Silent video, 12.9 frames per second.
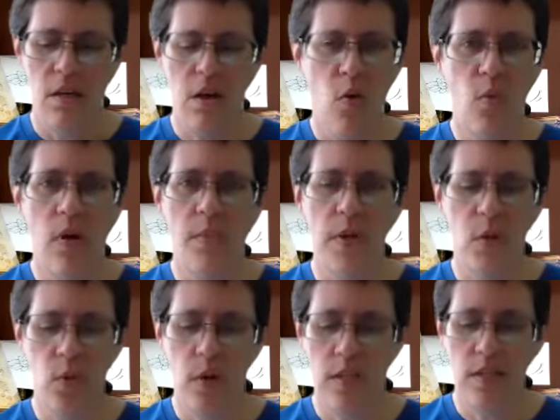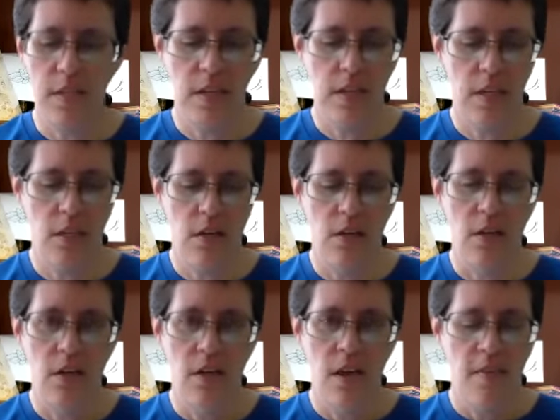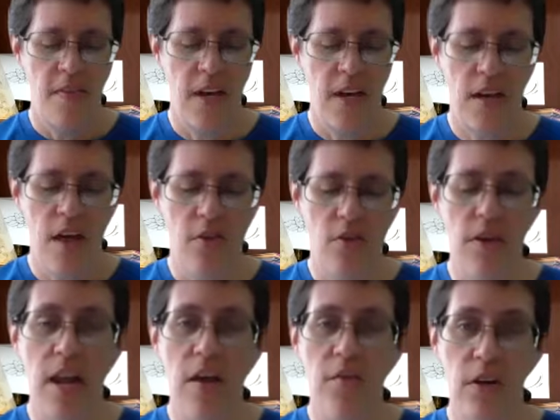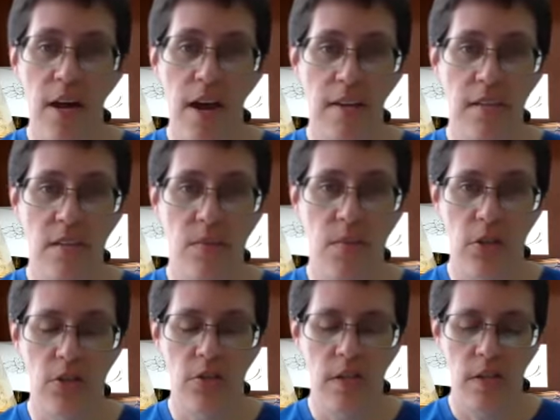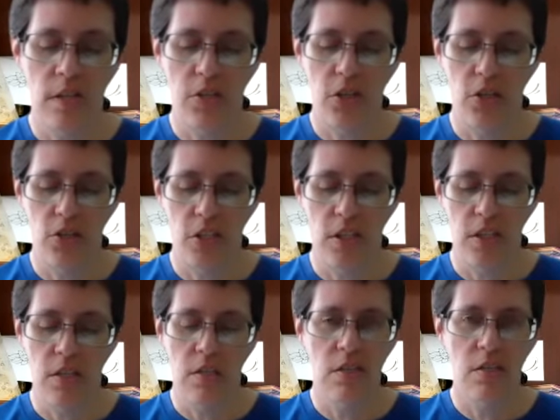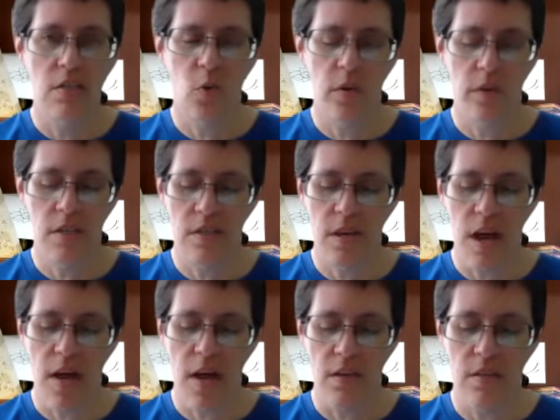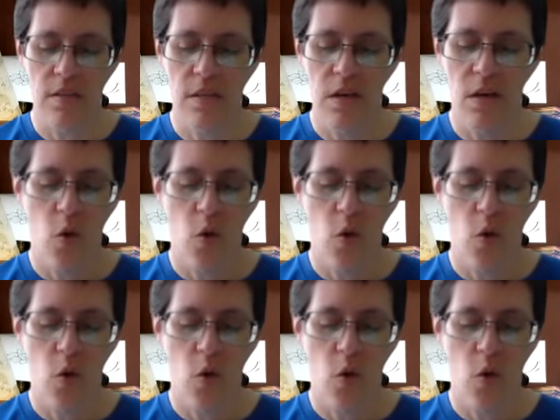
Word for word: No woman wants to hear that another never has to measure the detergent, sort the socks,